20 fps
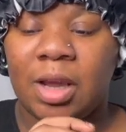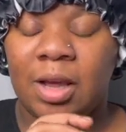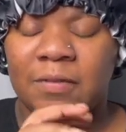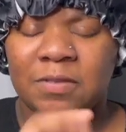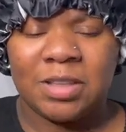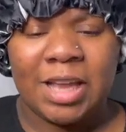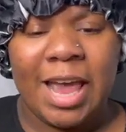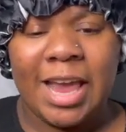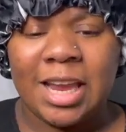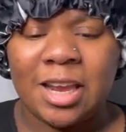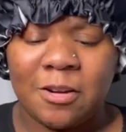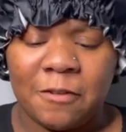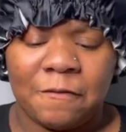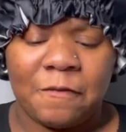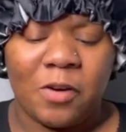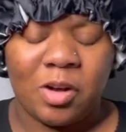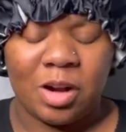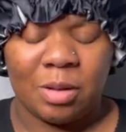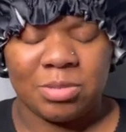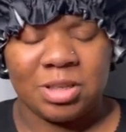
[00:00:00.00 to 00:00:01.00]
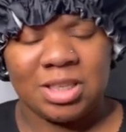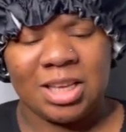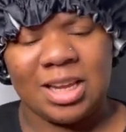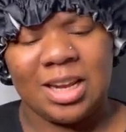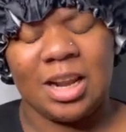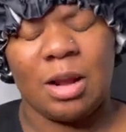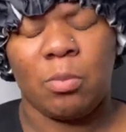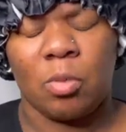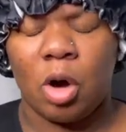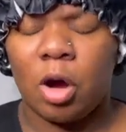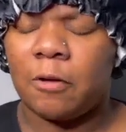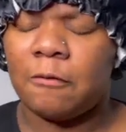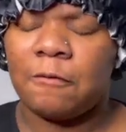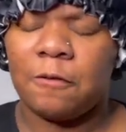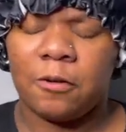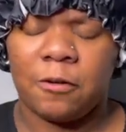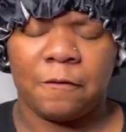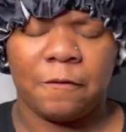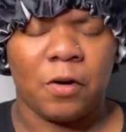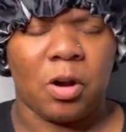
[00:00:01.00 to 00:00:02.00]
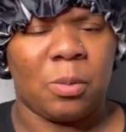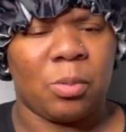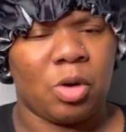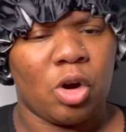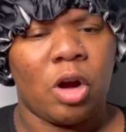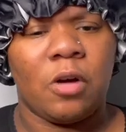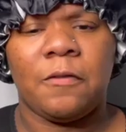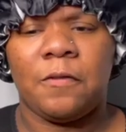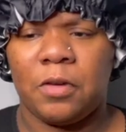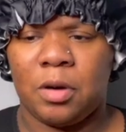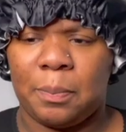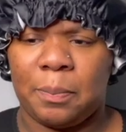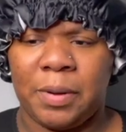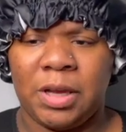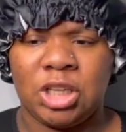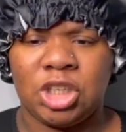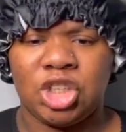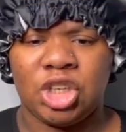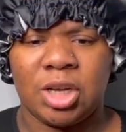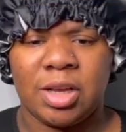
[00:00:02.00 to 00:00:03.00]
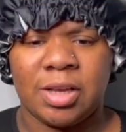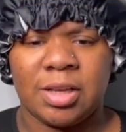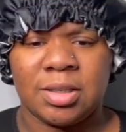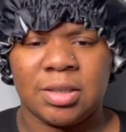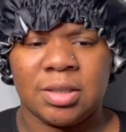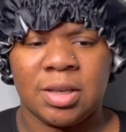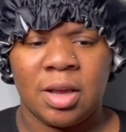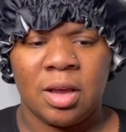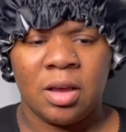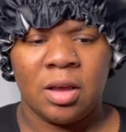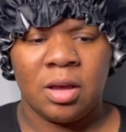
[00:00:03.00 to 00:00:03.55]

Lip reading: taking the phone, I'm sitting, I'm going through the phone, going through the pictures.